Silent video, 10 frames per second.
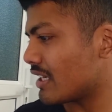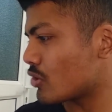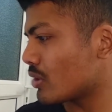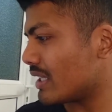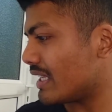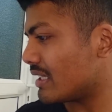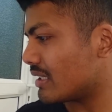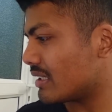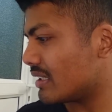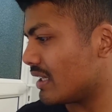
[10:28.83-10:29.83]
He's not
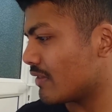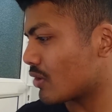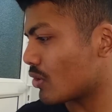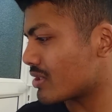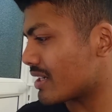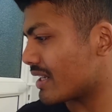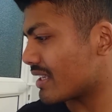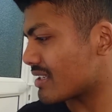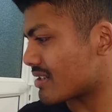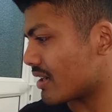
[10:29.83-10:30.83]
even
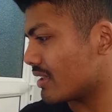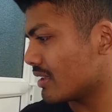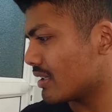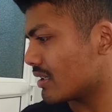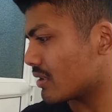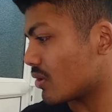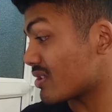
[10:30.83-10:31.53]
considering his strength,